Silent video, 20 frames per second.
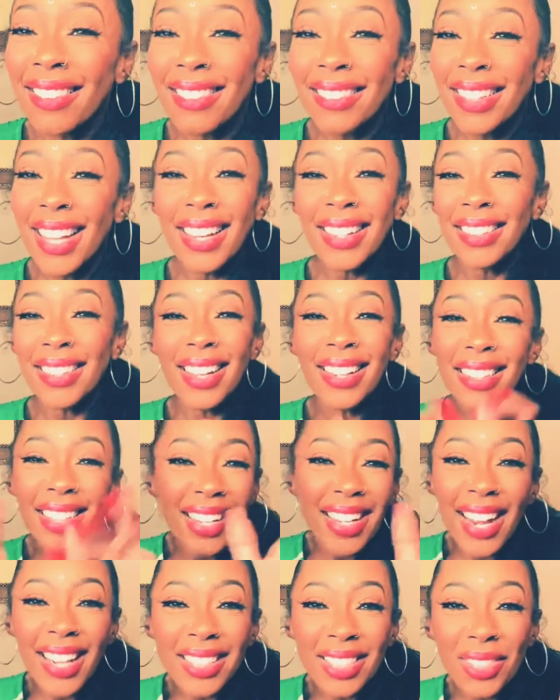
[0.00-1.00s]

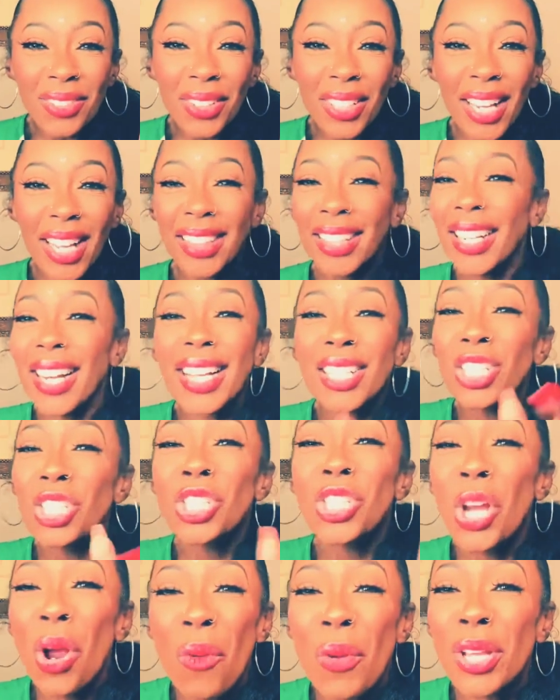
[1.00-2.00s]
They're not doing that. They're not
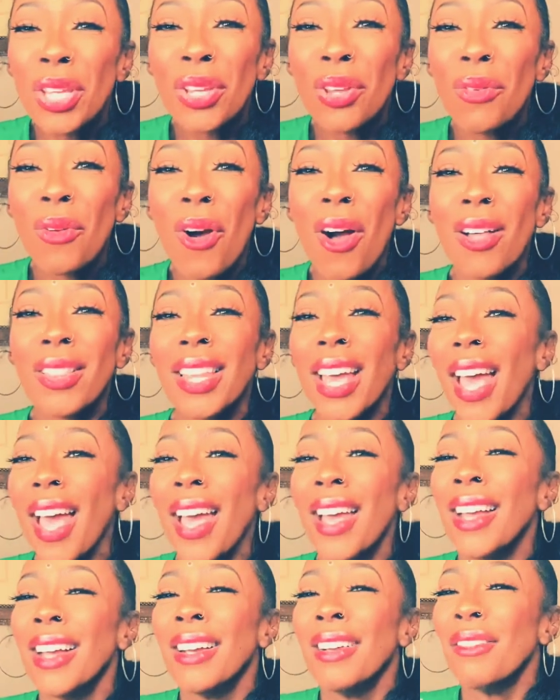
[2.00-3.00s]
showing you all
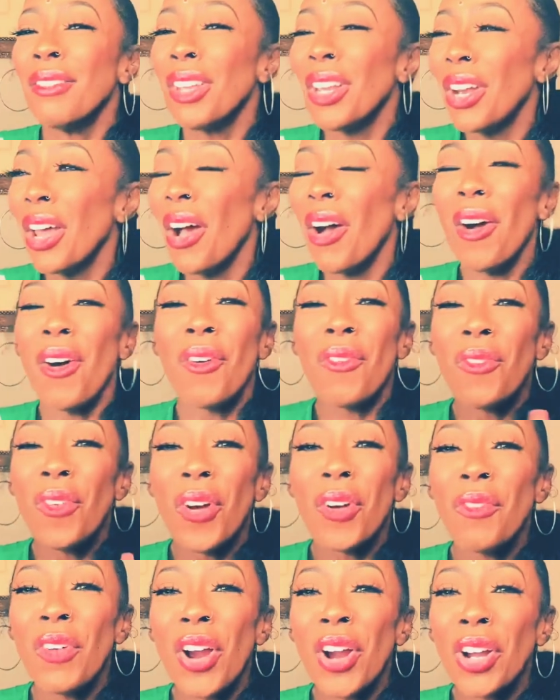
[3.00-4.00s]
that.
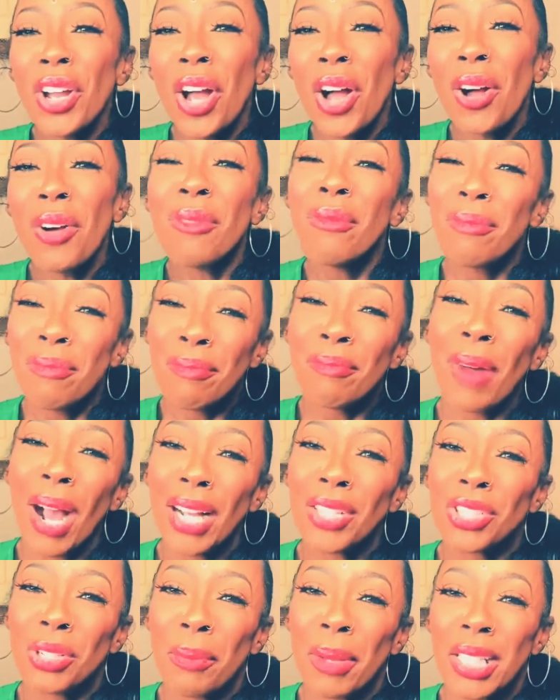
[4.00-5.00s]
For Virgo,
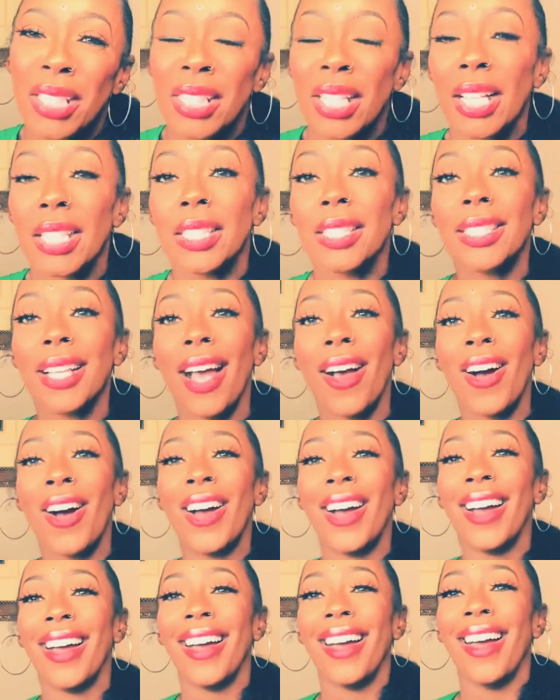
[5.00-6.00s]
mind your business.
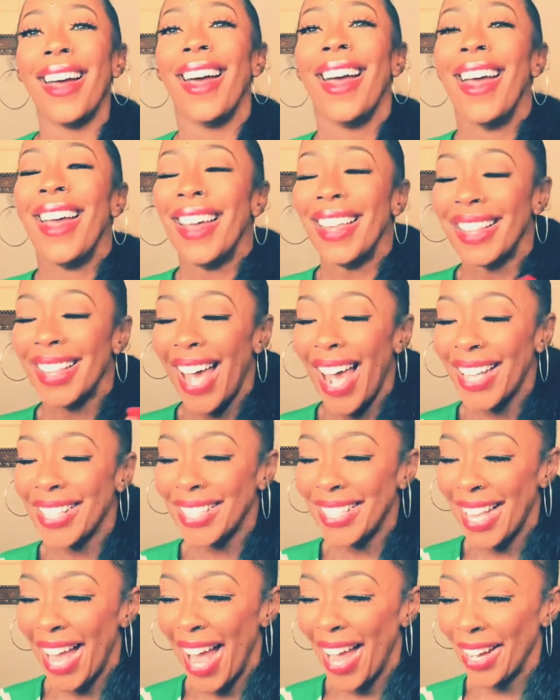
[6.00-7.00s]
So
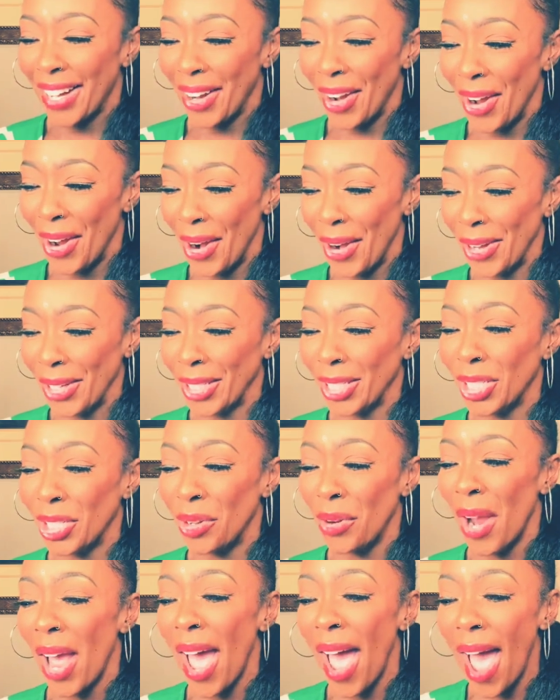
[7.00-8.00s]
that's not going
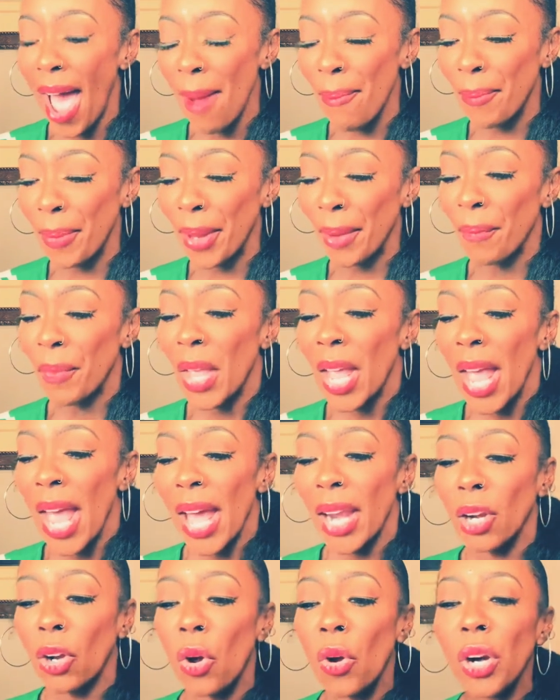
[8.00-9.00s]
to happen.
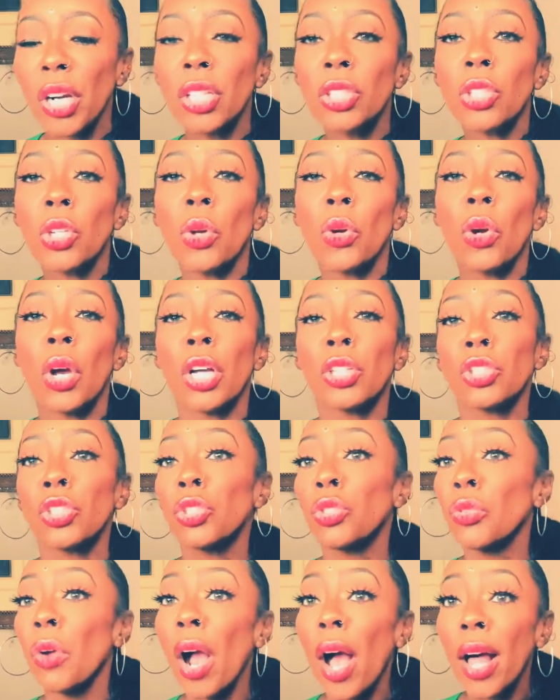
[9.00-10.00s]
And according to
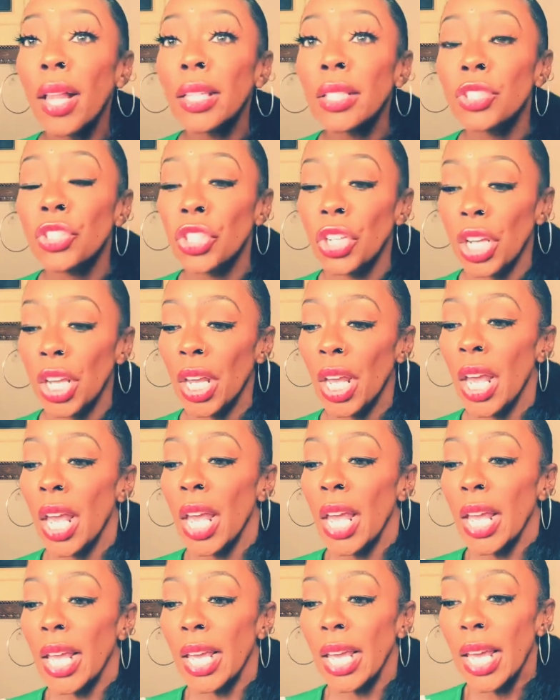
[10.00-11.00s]
astrology,
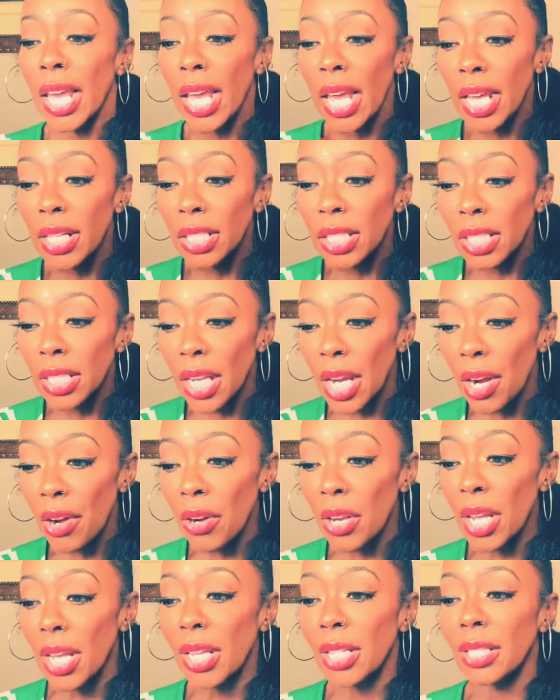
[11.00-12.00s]

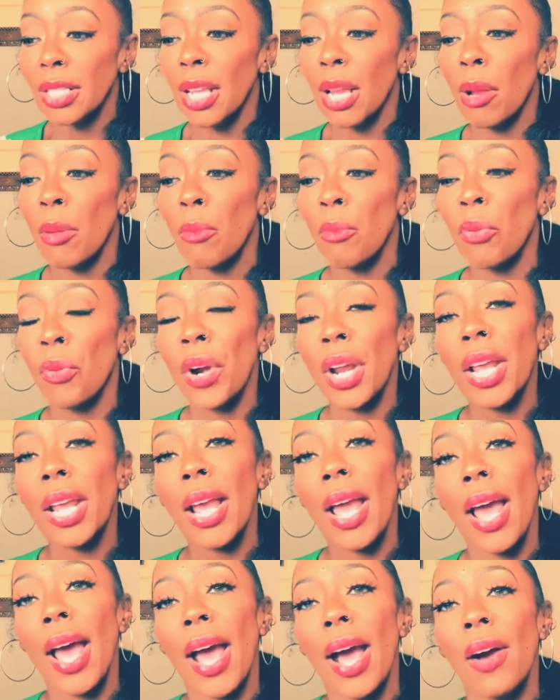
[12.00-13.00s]
Cancerians
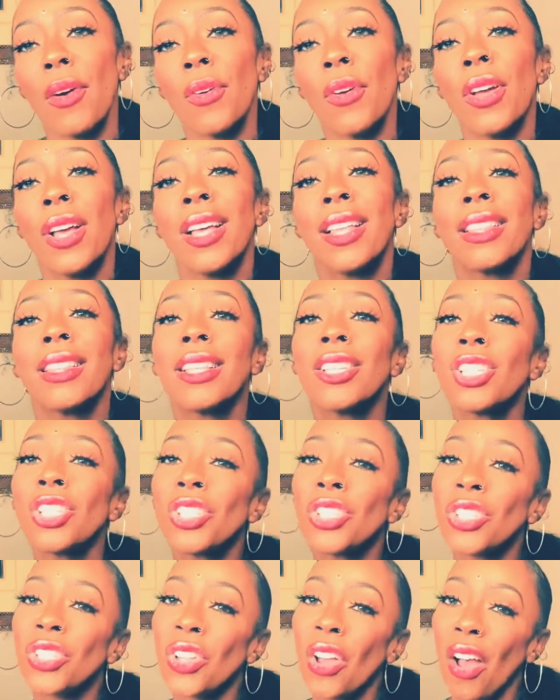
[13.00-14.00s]
bring out the
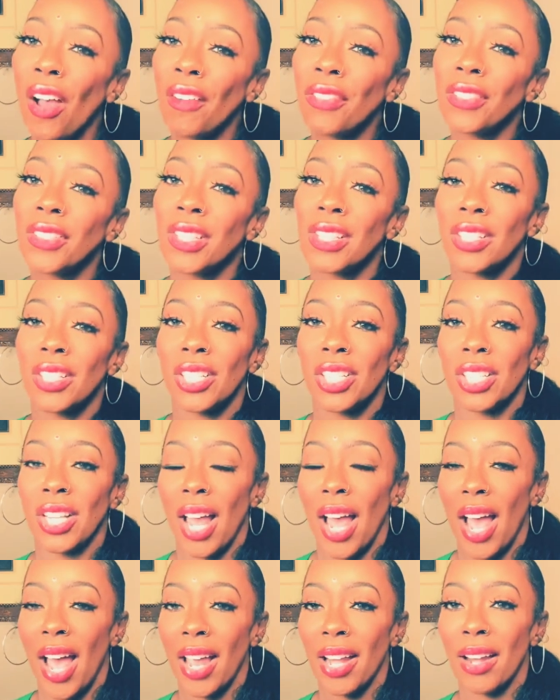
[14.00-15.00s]
softer
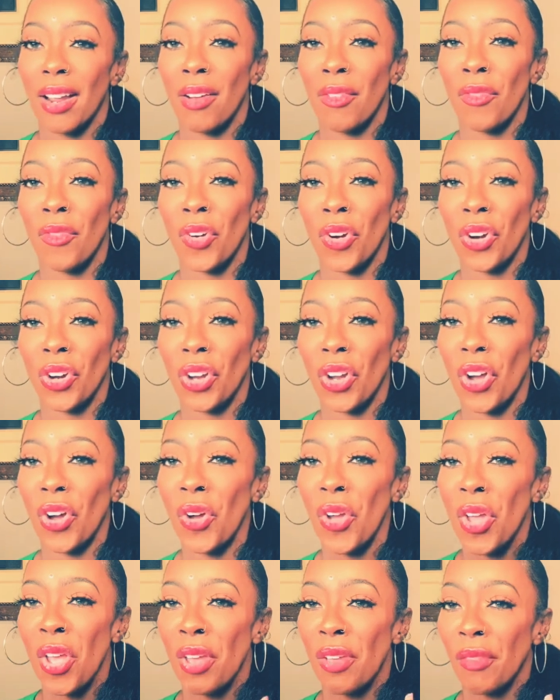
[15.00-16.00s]
side of
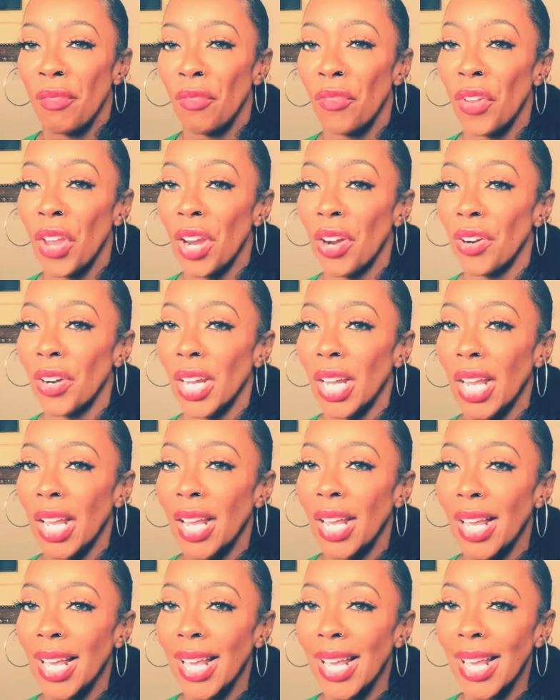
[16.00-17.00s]
Virgo
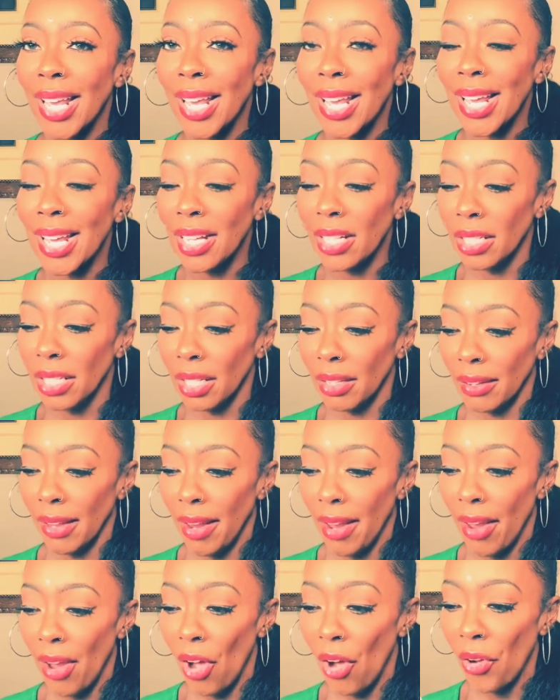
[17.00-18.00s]
very
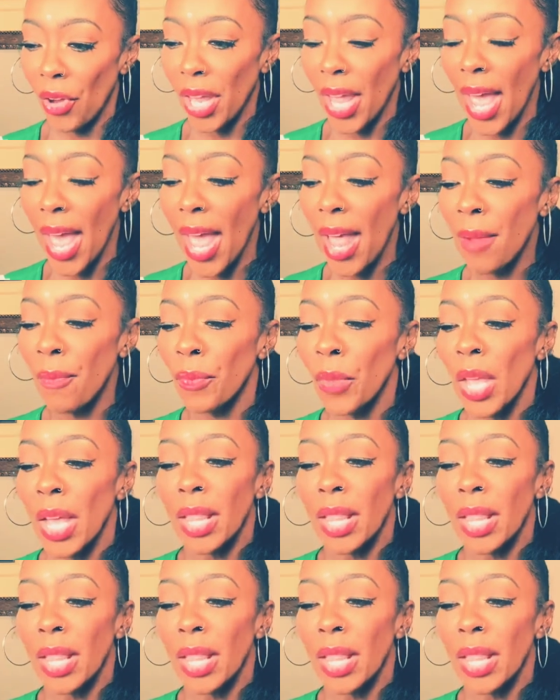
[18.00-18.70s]
easily, okay?